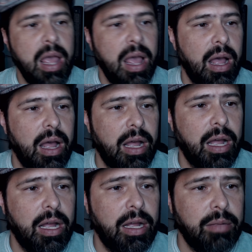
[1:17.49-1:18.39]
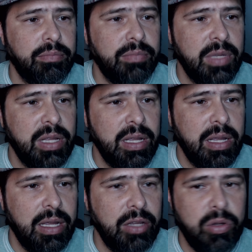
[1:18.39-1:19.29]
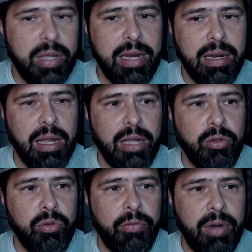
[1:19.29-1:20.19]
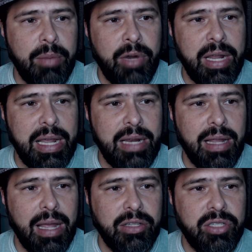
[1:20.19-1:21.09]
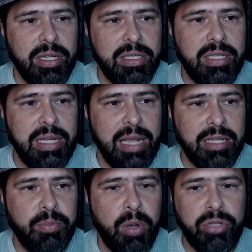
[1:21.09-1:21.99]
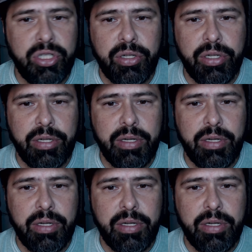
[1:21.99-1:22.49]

You can do the frame rate, adjust the exposure.